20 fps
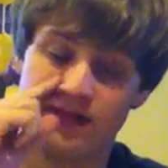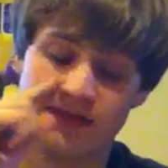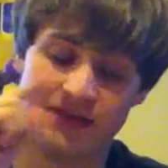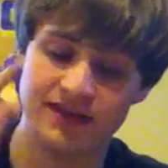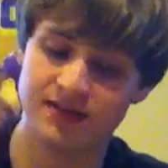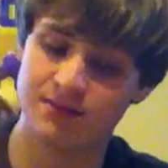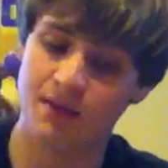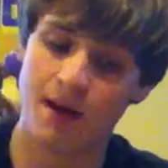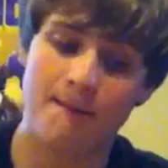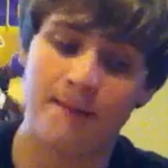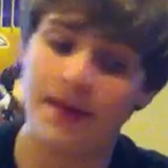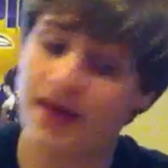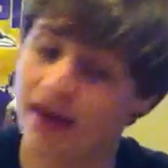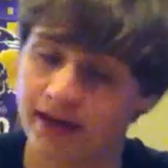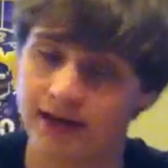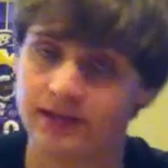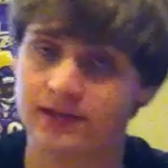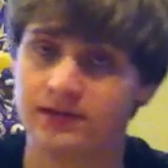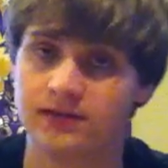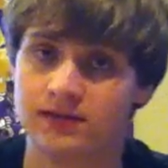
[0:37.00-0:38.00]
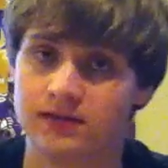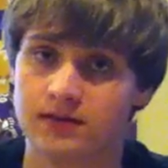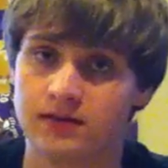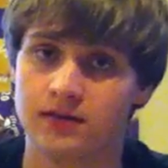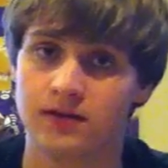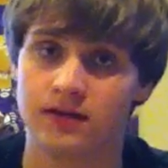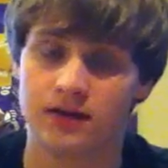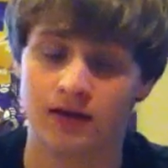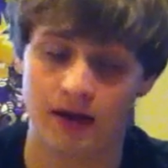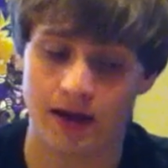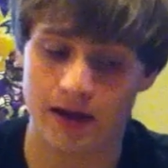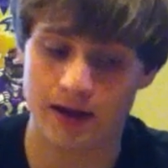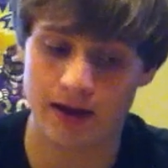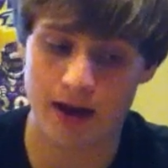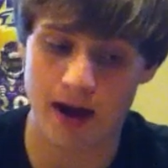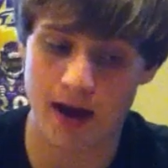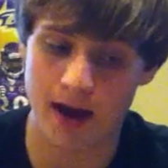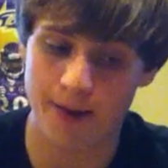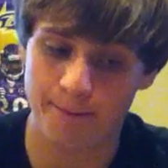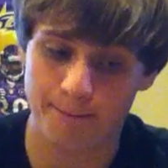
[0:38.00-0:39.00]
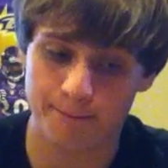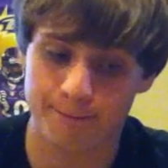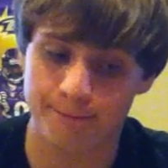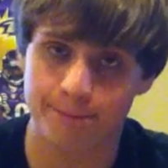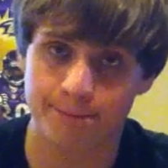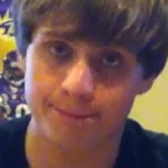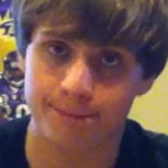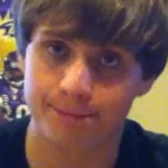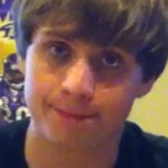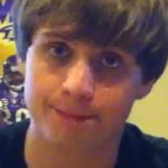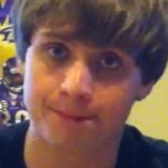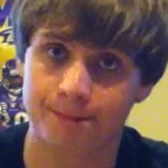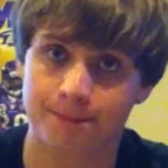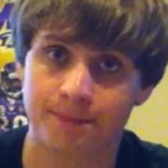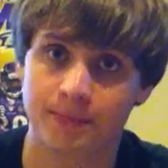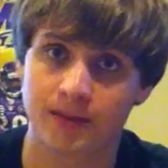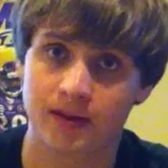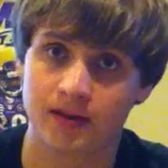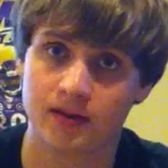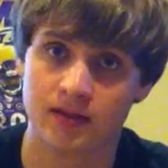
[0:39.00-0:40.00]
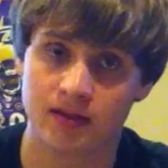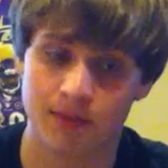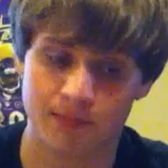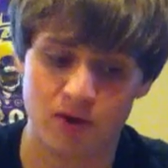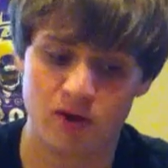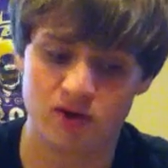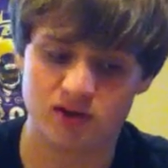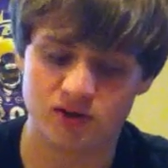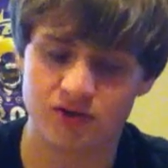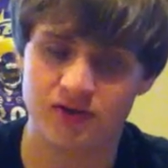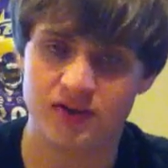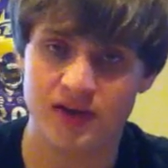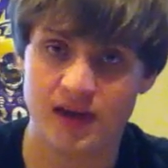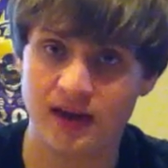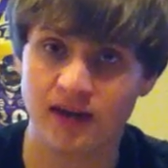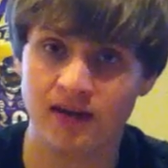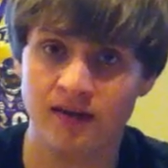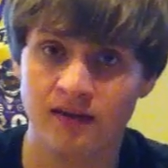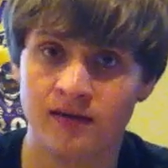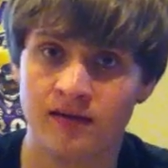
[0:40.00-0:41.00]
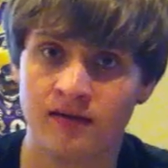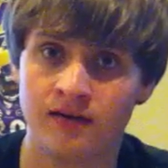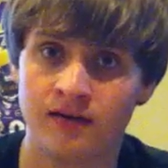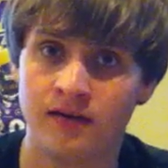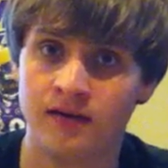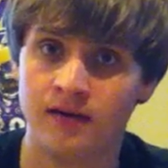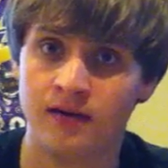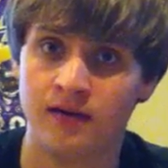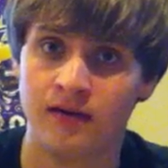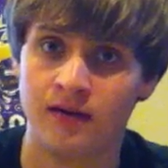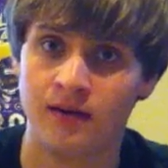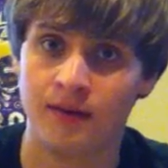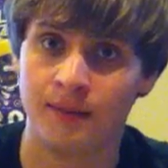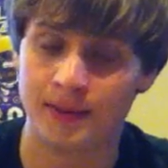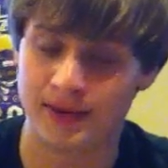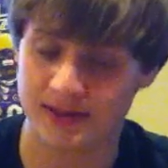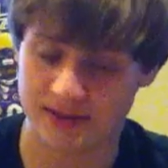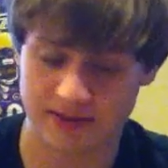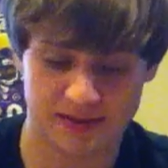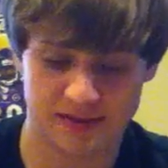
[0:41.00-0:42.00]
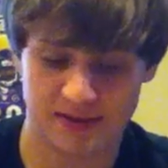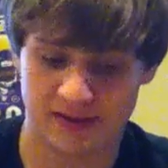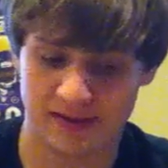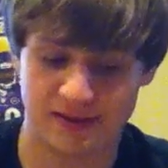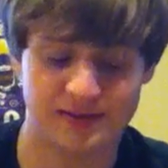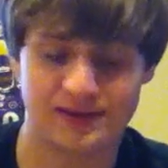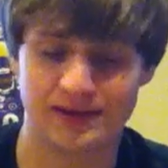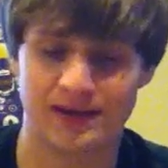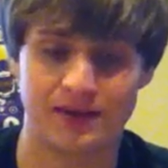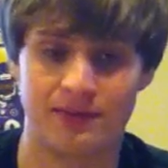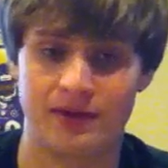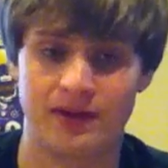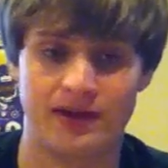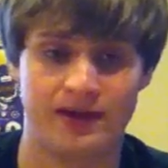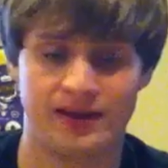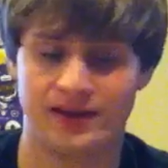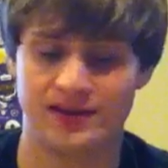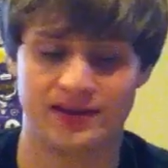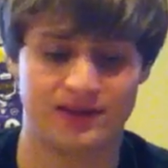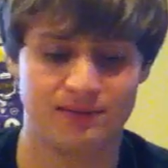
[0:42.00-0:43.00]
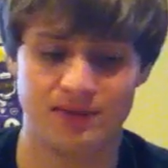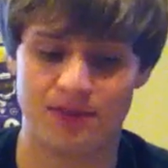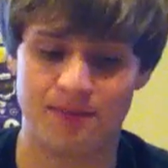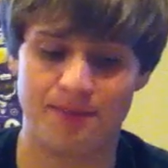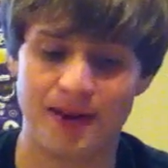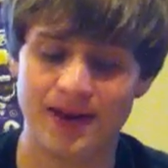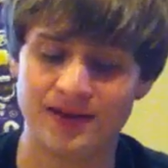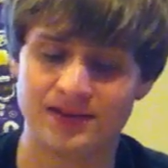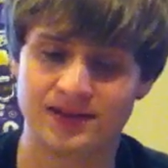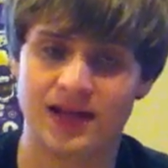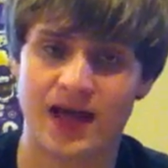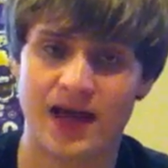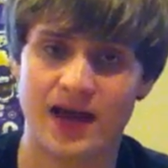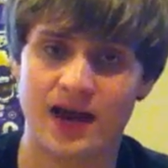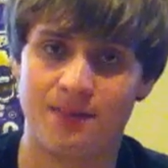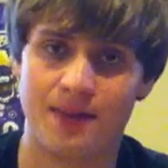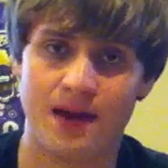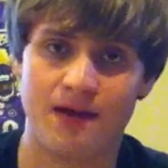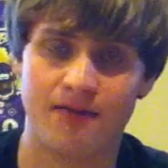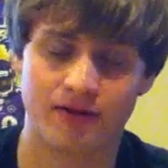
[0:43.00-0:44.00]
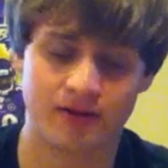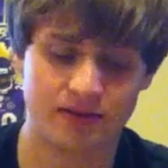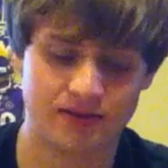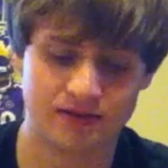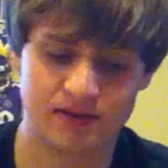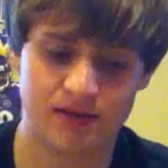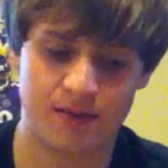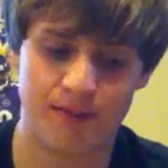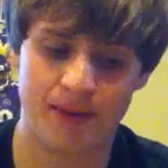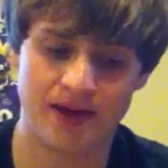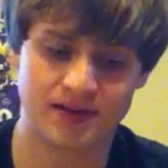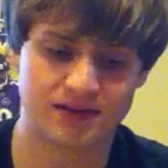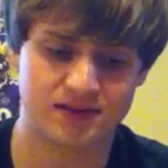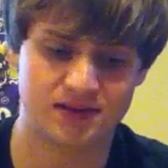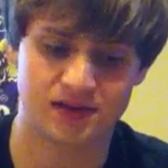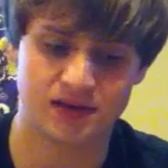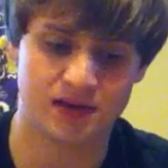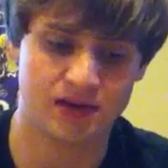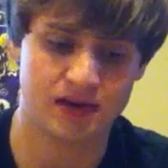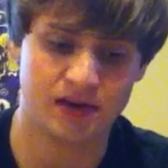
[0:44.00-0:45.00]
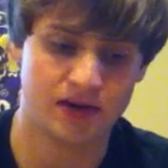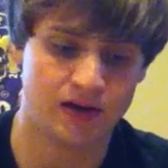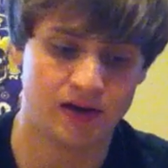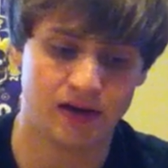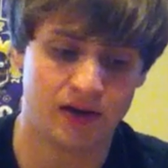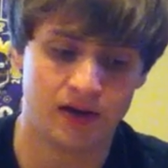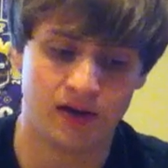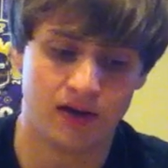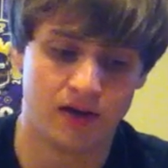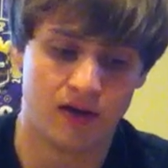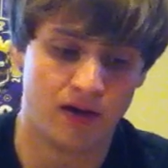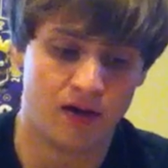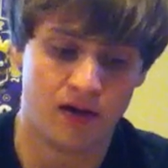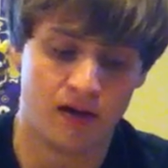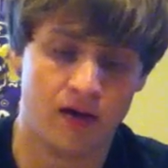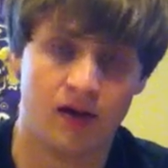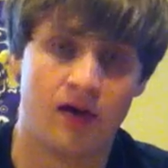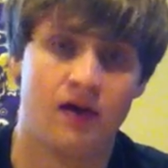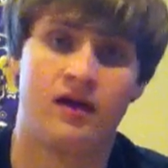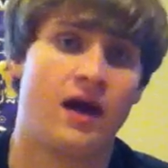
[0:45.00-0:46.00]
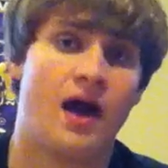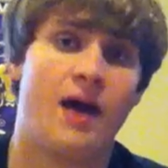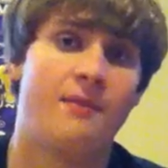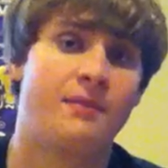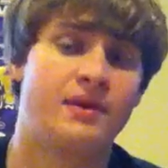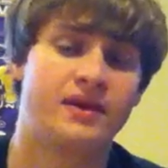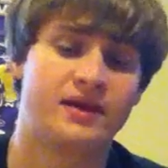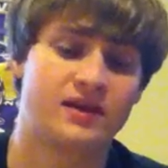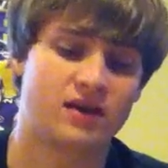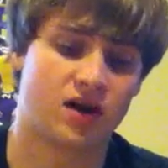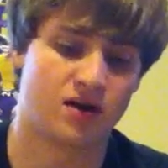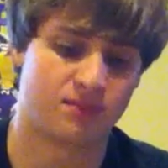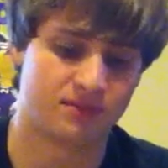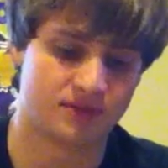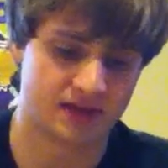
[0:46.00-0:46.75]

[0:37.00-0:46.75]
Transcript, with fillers: These are my picks. And uh, let me know what you think because this is gonna be gonna be the best lineup ever. This is the best. I'm gonna get 100.